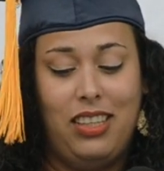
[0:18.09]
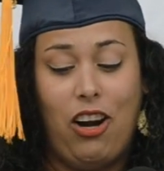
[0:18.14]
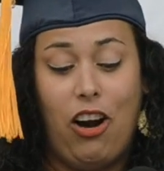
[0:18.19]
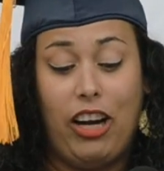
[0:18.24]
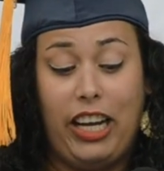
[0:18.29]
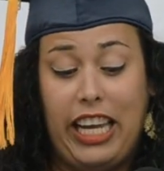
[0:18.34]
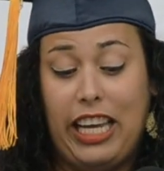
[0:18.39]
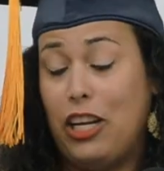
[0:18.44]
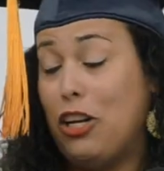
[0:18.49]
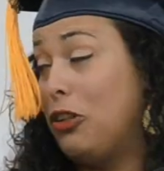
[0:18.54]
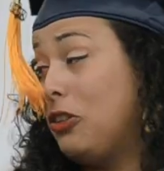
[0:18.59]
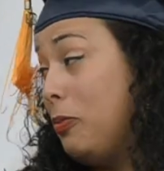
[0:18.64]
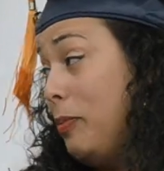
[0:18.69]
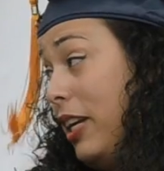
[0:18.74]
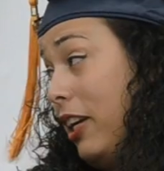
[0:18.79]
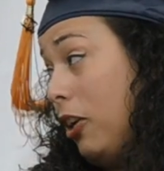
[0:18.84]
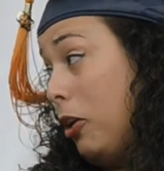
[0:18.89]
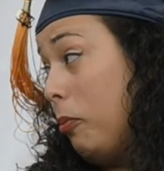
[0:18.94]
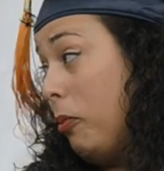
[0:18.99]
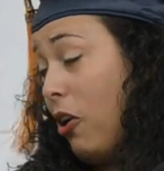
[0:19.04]
our keynote
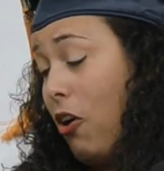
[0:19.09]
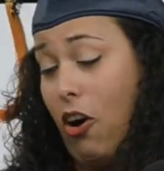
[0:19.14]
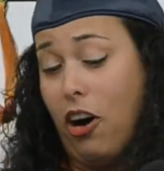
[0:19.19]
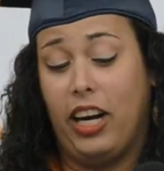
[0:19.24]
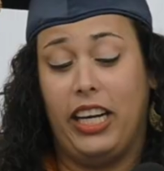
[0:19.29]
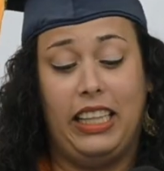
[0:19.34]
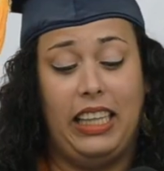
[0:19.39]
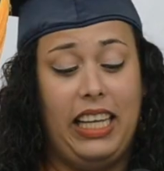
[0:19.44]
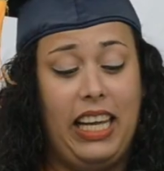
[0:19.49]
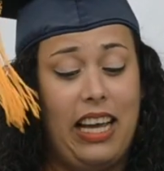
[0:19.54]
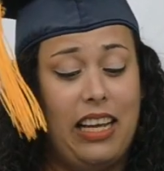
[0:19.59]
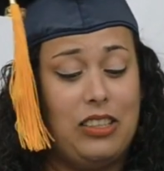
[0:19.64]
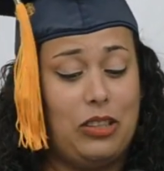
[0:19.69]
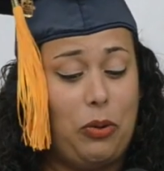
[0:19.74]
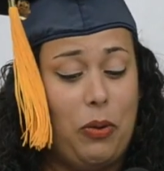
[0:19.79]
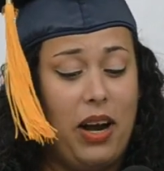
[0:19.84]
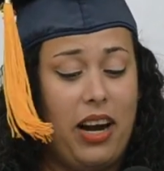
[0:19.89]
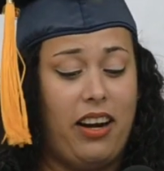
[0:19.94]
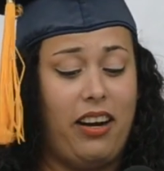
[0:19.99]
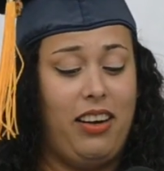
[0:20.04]
speaker, Bakari Lee
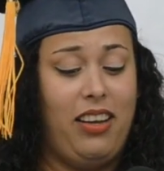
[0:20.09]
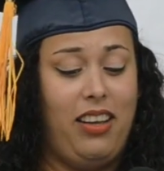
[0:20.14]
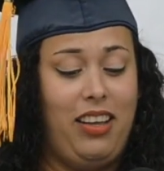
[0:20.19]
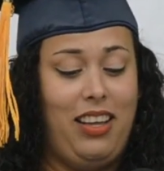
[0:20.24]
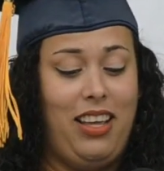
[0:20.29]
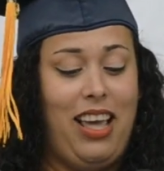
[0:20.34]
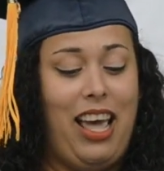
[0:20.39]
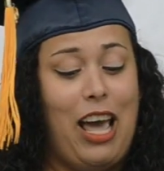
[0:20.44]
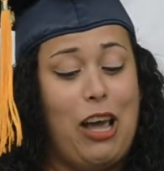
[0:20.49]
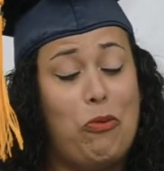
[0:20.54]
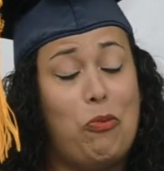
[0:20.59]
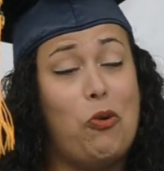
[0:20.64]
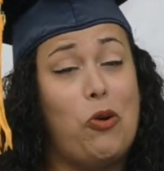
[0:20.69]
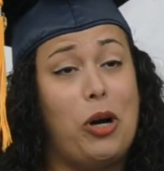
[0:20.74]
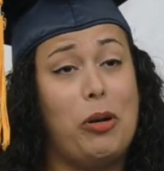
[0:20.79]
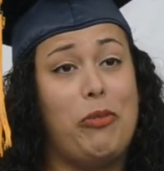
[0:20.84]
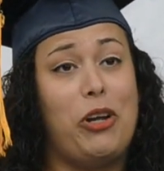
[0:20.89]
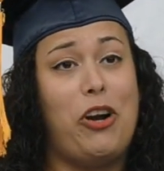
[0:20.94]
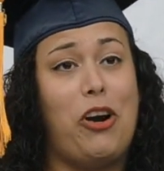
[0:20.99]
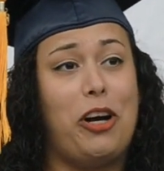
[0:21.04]
Esquire, a
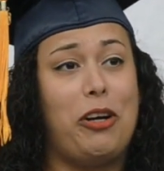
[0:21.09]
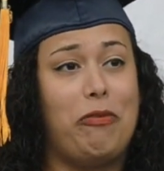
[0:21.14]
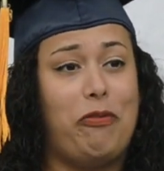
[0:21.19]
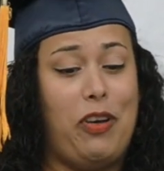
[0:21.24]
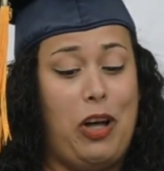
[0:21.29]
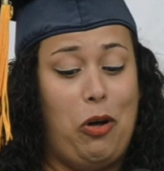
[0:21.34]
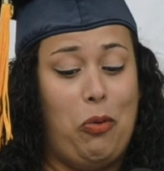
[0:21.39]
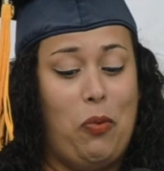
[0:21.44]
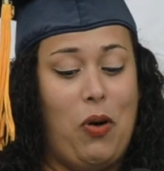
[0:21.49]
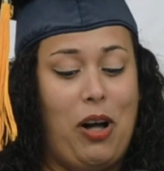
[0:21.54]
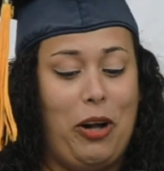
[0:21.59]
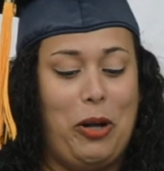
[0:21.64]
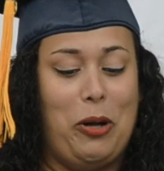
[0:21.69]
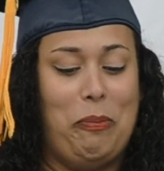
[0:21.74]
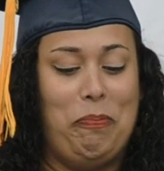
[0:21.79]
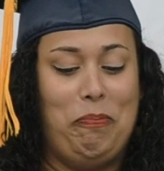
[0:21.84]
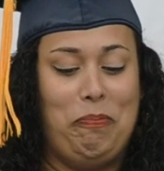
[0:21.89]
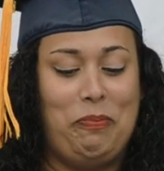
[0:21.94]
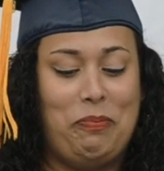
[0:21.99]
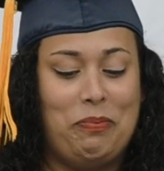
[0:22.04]
warm and heartfelt
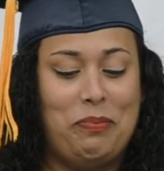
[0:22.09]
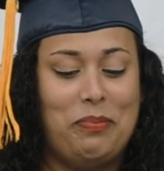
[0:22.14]
welcome.